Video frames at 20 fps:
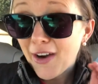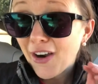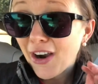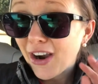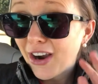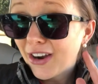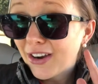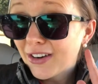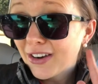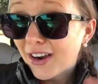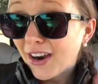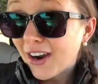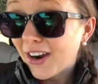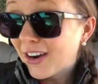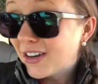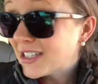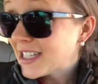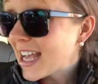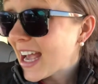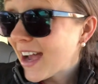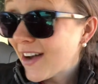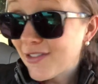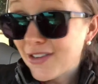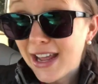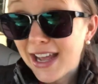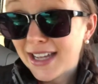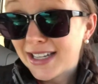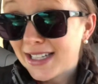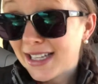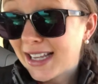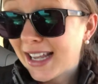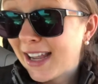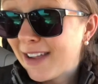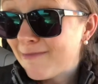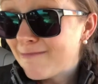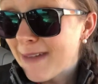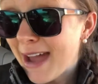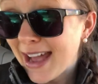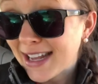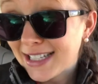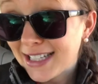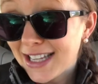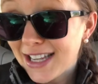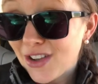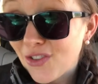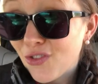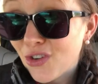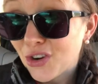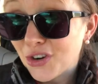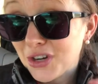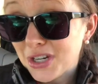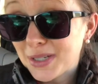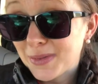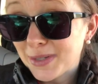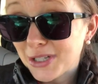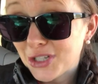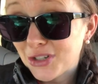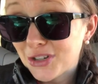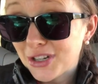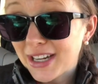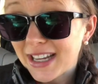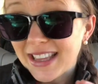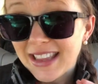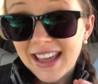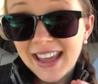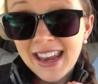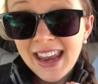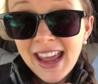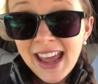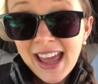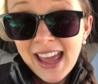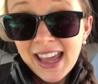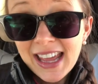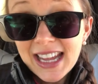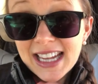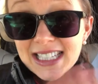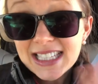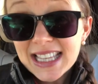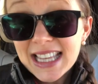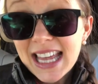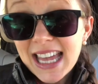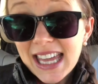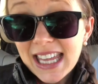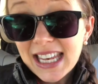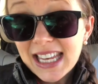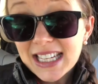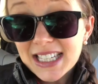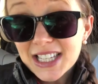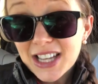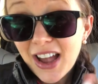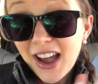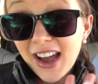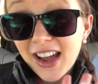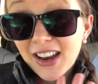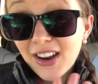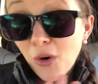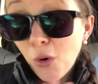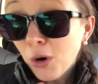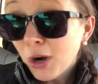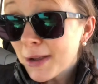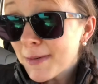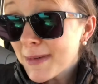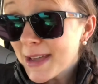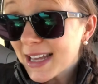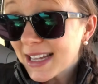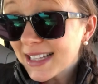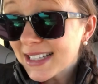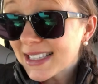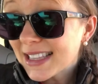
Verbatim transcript: Our town has a massive Christmas tree that is lit, and it's got ornament,